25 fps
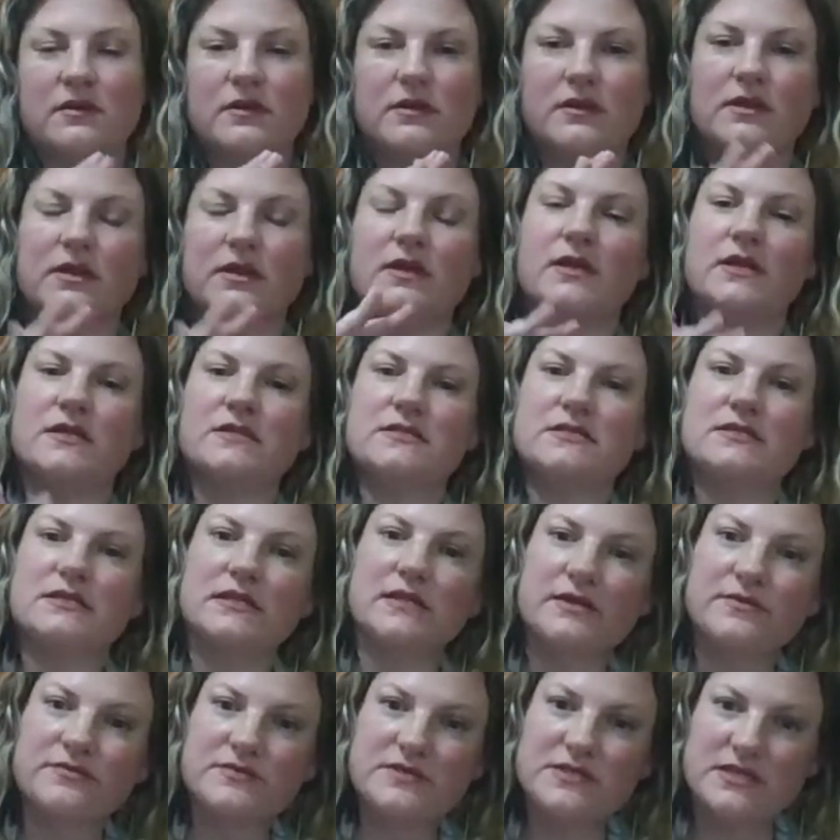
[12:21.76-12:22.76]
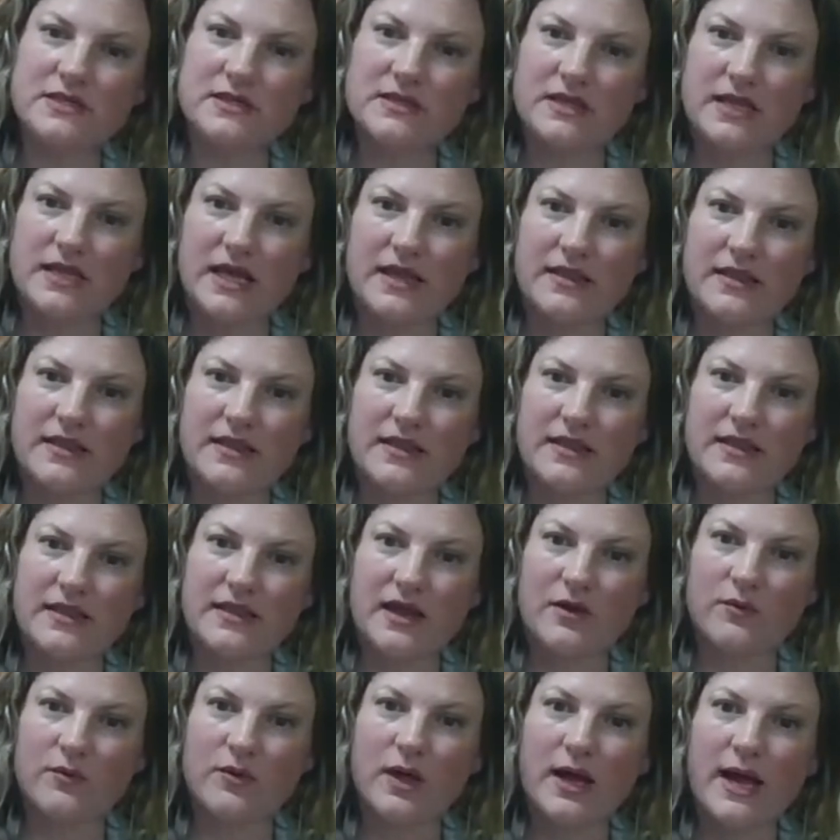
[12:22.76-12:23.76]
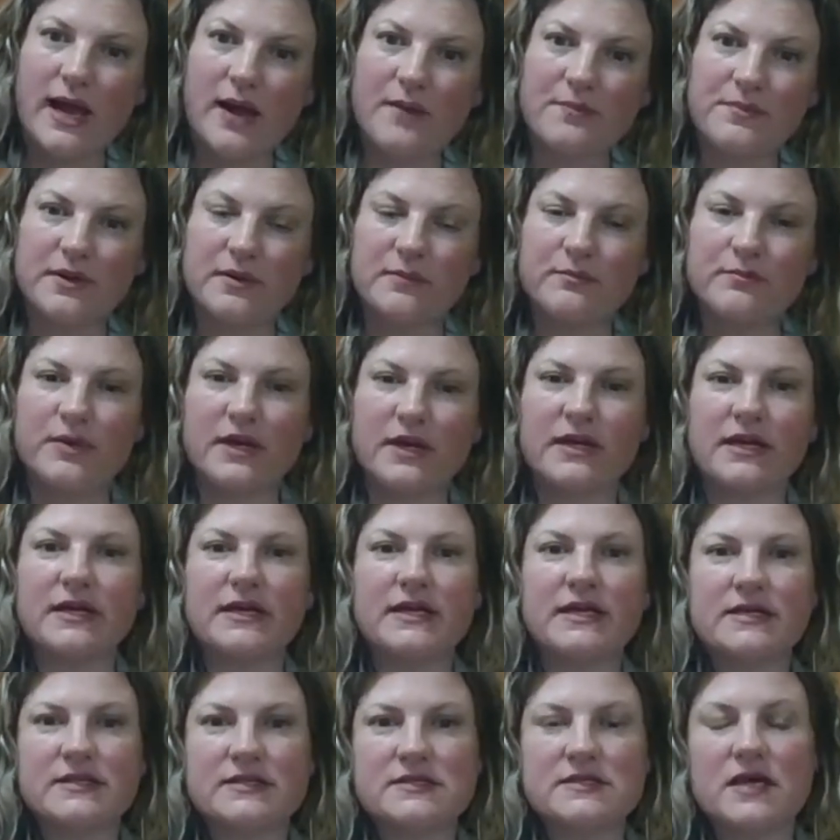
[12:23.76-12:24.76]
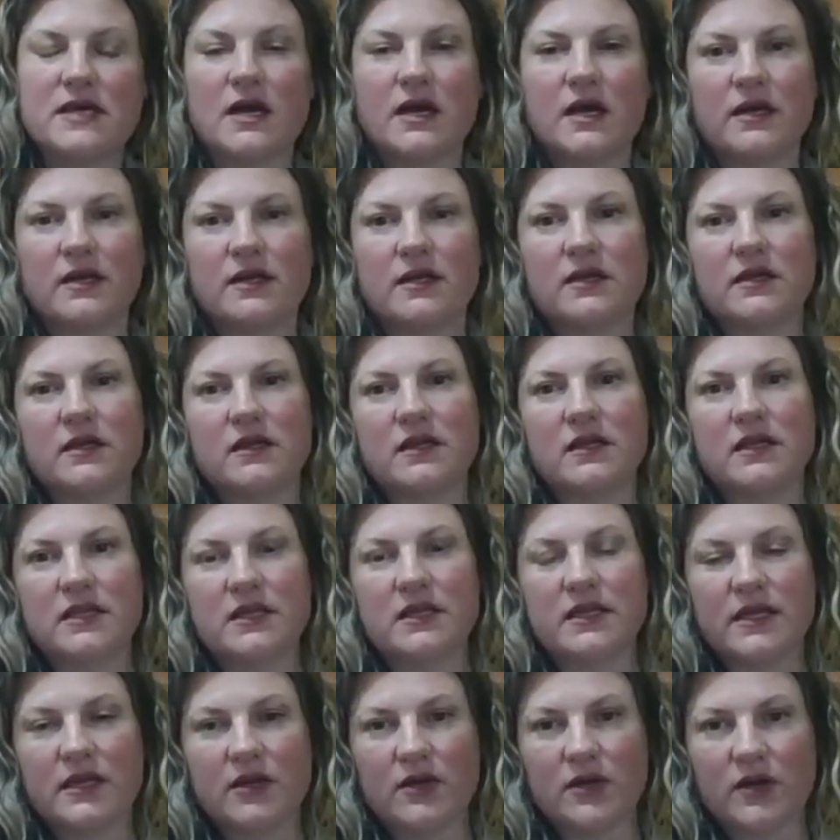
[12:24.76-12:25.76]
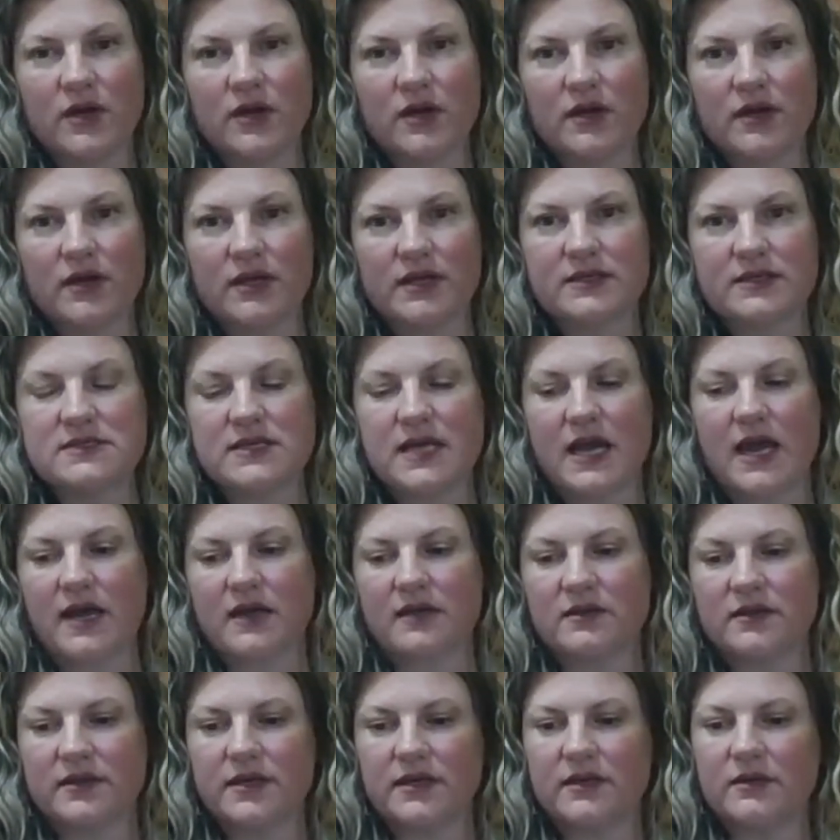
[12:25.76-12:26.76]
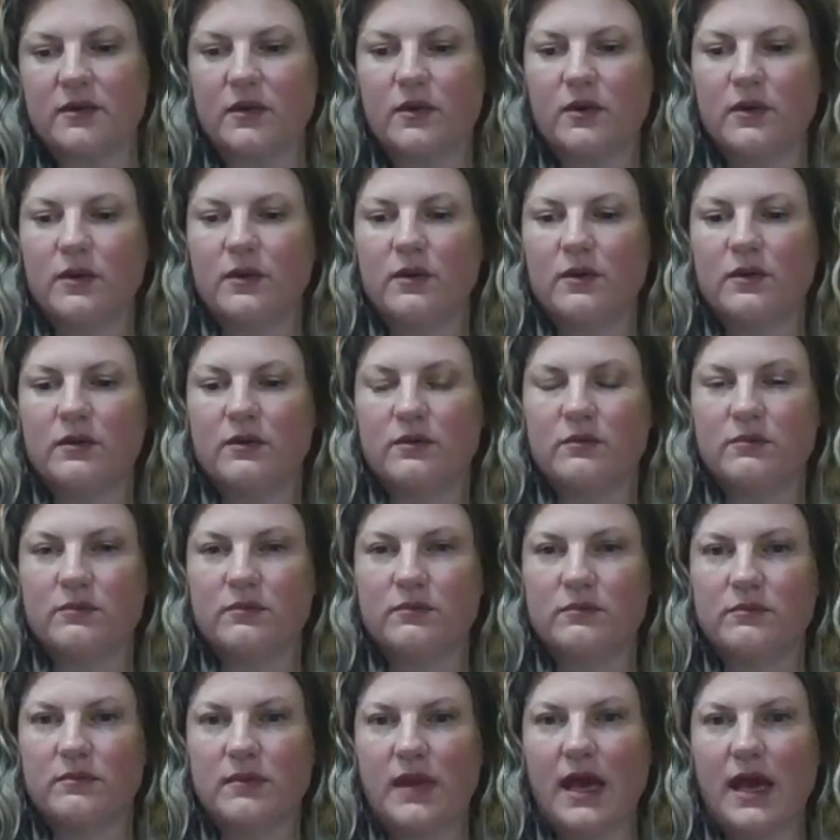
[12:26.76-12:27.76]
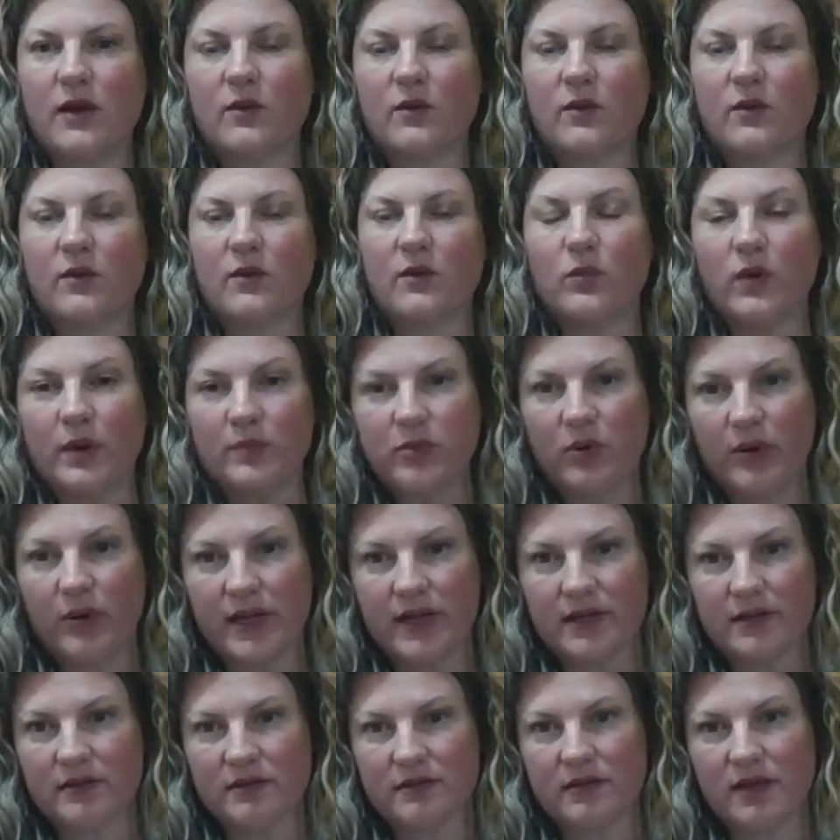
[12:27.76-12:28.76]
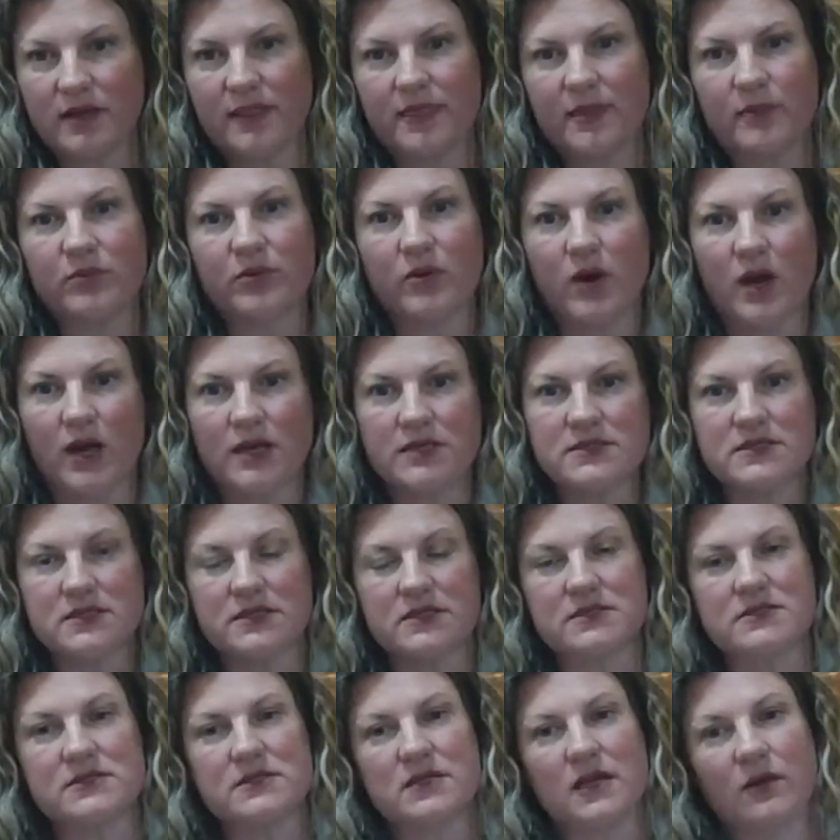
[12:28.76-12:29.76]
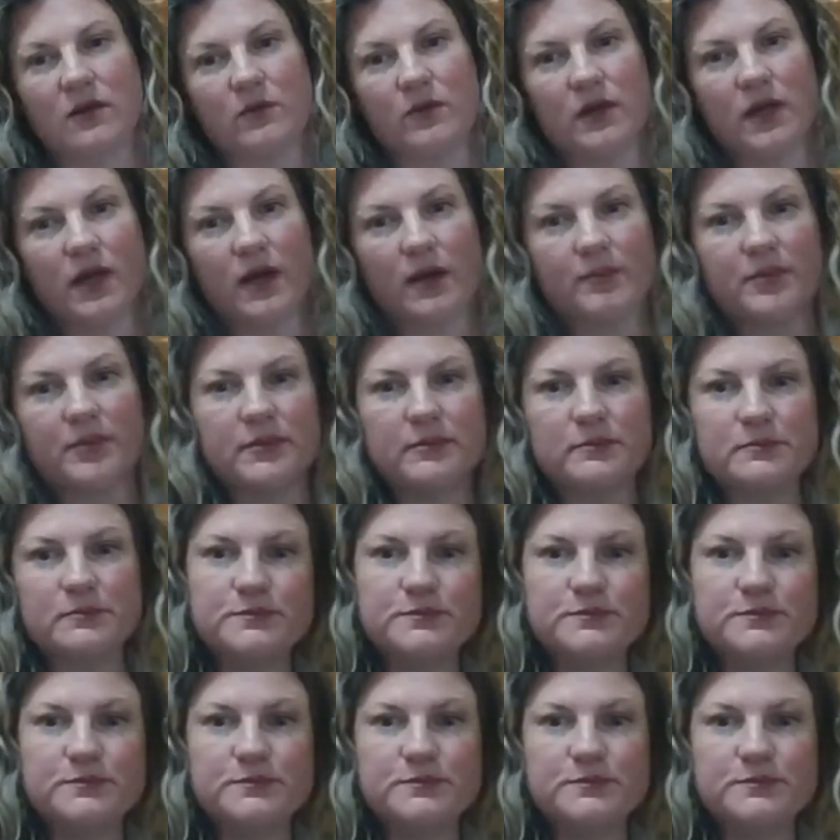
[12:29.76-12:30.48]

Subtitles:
it's lifted, then that will happen. But it is unclear exactly at what point in the process that will happen.